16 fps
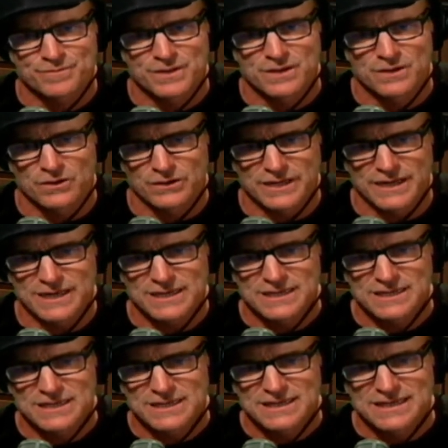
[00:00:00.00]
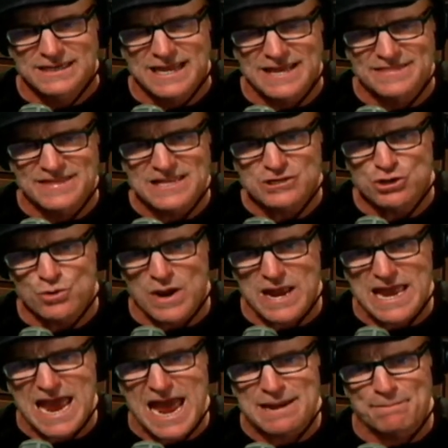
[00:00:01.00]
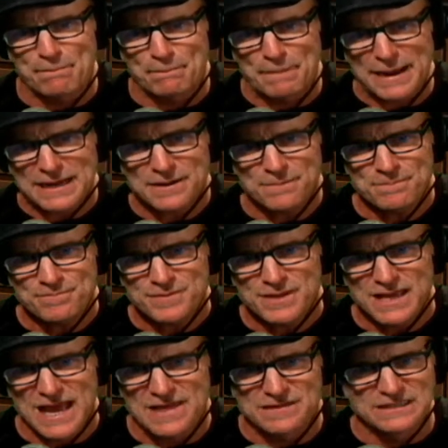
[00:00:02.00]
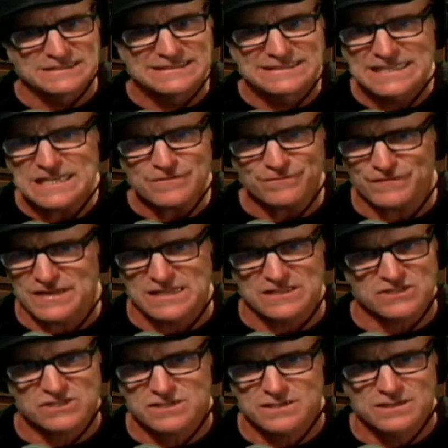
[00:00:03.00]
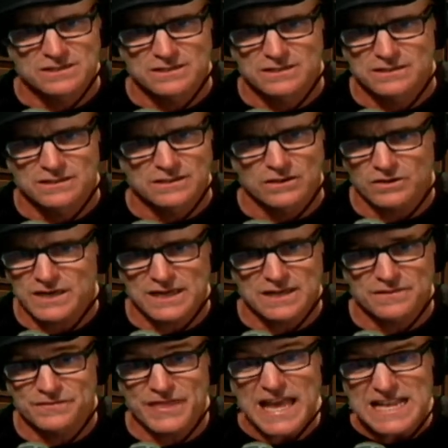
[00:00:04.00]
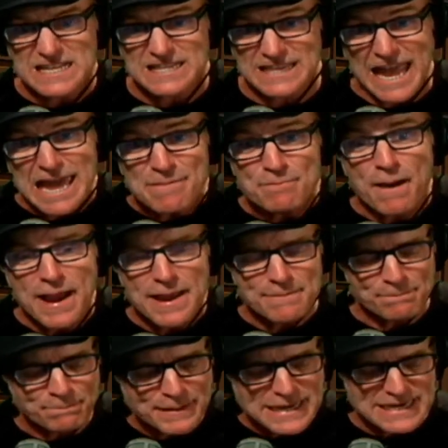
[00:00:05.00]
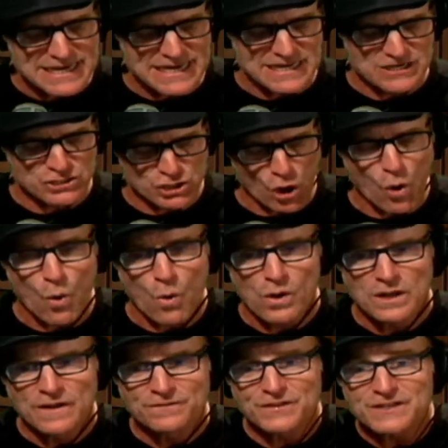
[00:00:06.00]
Okay? And then you add Beckham and a defense. Okay, that might be, Joe, the